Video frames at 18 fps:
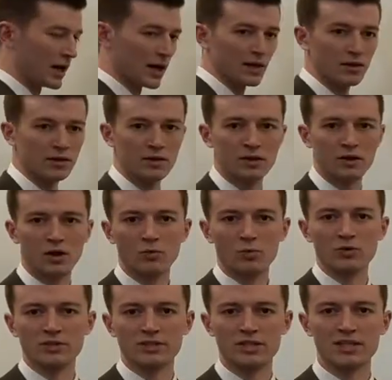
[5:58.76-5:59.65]
and
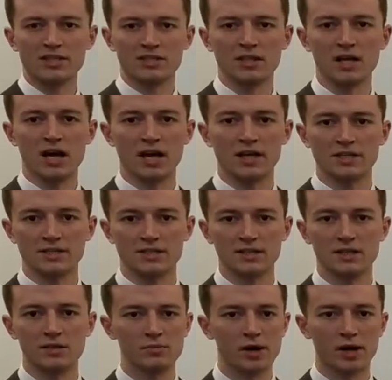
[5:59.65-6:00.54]
almost gets
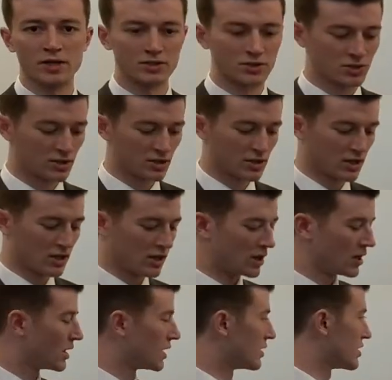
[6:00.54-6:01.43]
lost in the bunch.
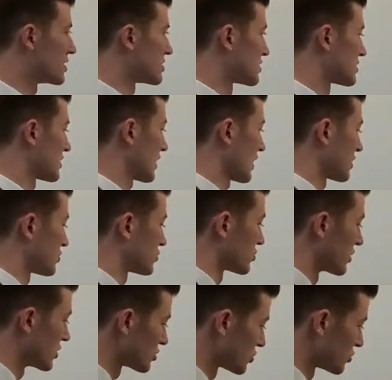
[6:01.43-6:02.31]
This
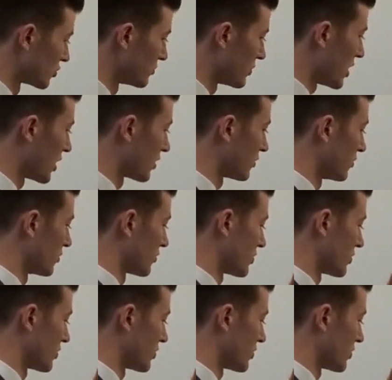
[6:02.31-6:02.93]
traditional model